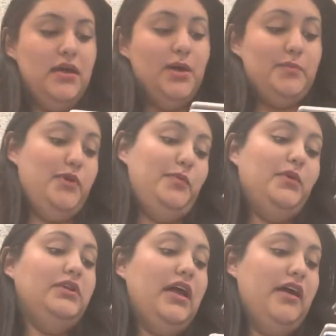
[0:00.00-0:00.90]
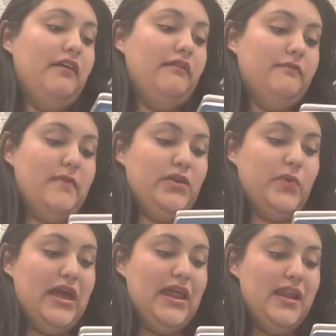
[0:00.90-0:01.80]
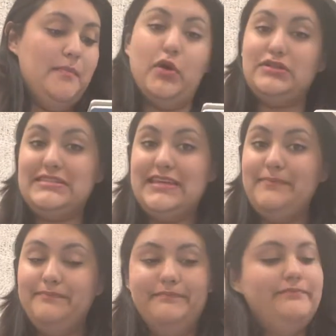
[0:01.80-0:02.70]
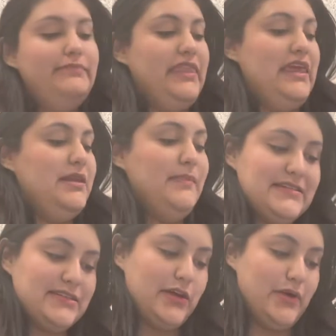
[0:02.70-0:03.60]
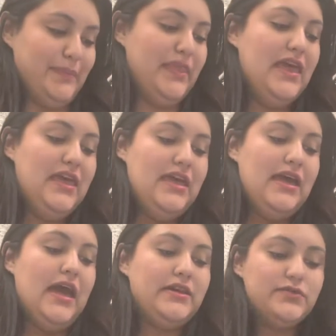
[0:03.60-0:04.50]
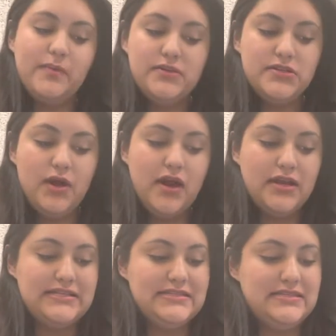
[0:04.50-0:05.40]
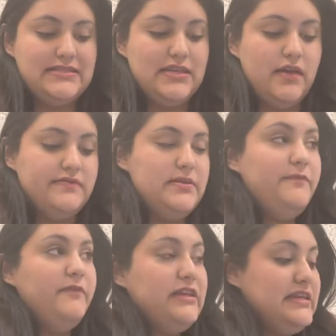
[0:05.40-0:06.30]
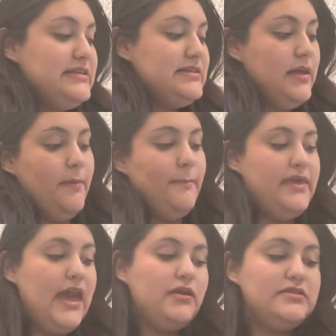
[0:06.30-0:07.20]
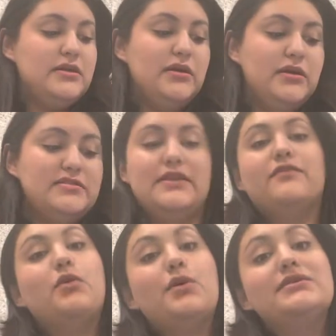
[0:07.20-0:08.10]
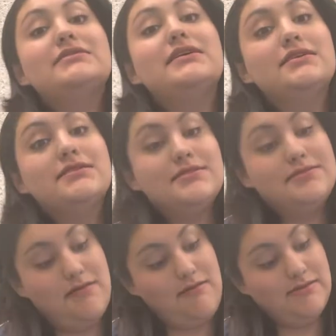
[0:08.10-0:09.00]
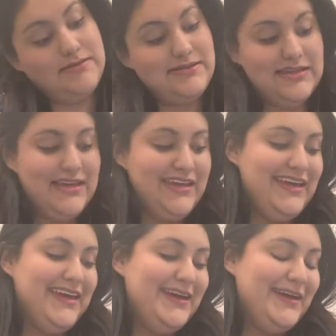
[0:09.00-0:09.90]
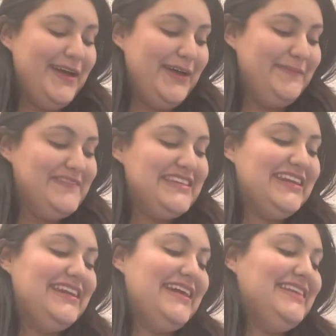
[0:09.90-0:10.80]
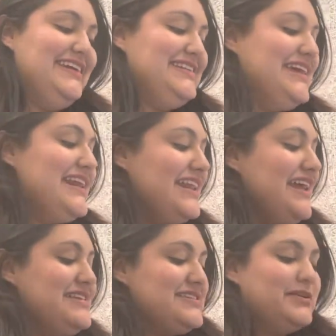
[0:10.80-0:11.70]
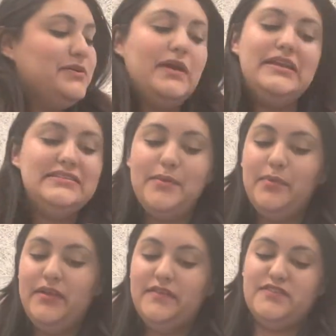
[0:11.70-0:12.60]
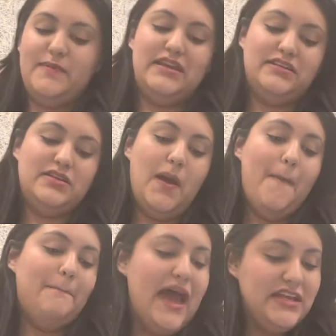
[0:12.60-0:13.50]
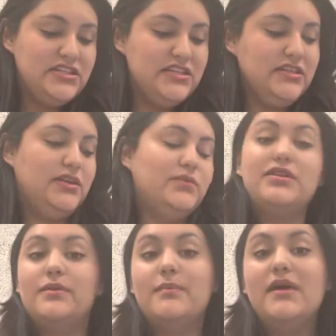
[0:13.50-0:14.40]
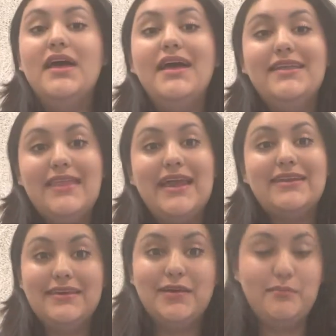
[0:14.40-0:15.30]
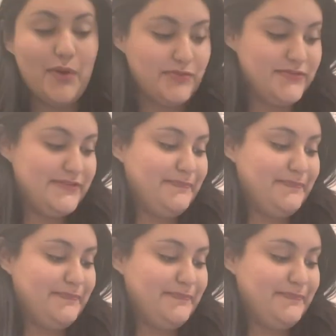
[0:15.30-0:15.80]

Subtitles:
pupil of Manuel Ponce in Mexico, and his repertoire consists of symphonies, piano solos, and of course, songs. Serenata Eterna is a great example of Spanish passion and rhythm that he composed.